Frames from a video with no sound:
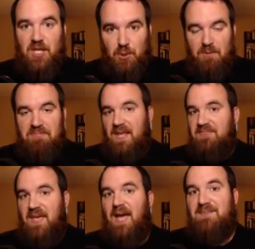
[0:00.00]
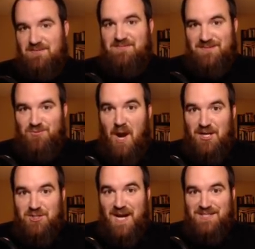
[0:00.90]
you would think that
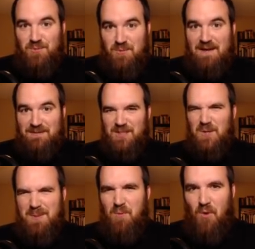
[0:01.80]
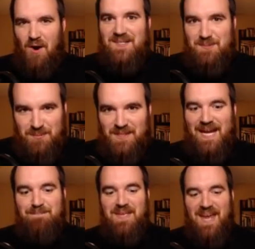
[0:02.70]
Rian Johnson would have a little bit more on his plate.